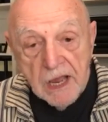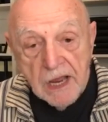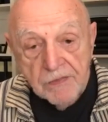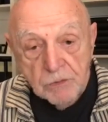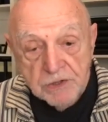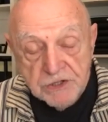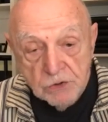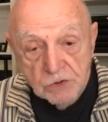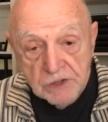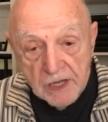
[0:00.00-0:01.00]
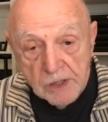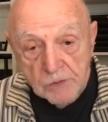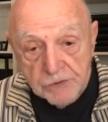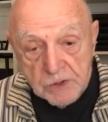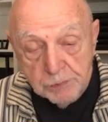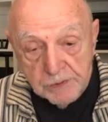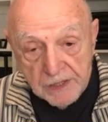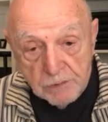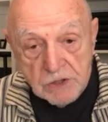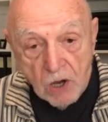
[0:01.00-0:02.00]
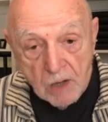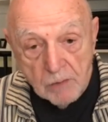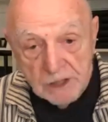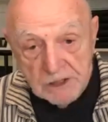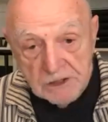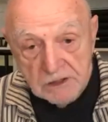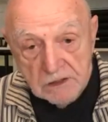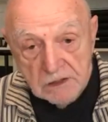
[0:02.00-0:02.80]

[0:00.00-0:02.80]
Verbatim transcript: and the original title for the play was Omelette?